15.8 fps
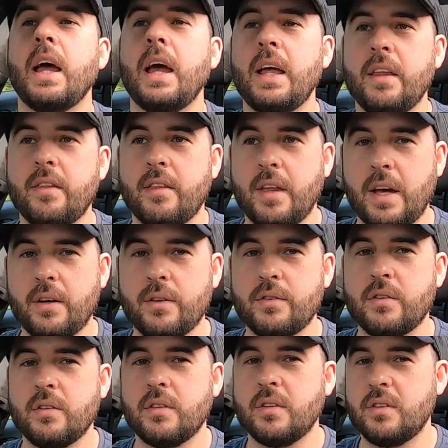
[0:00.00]

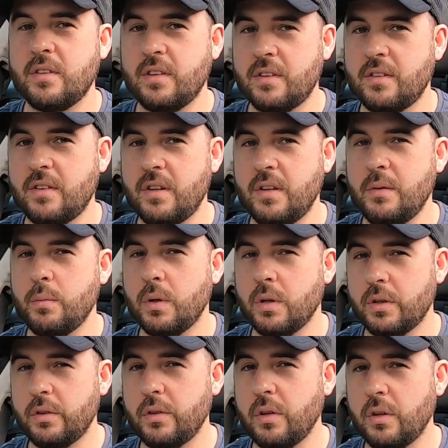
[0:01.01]

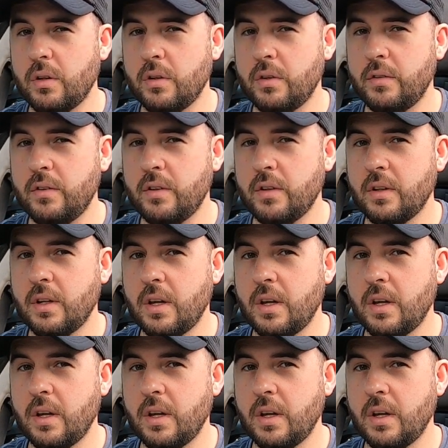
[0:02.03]
$8,061.